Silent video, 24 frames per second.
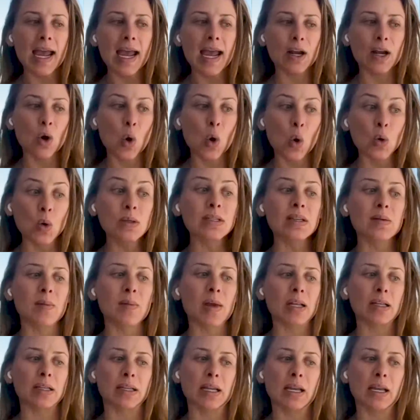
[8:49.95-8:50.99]
and
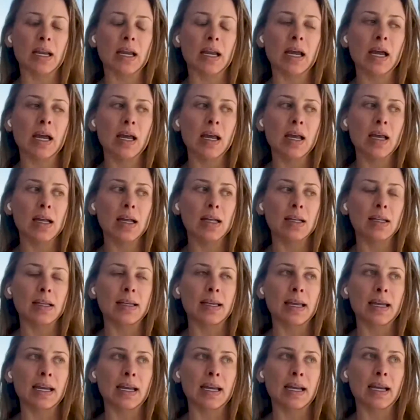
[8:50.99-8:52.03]
ultimately
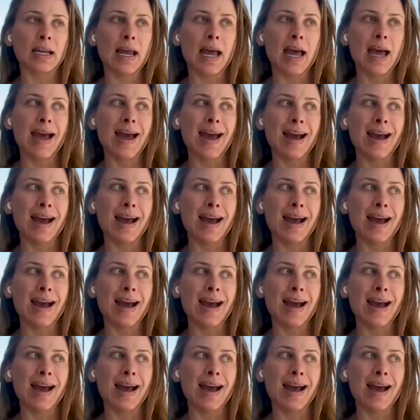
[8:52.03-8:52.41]
getting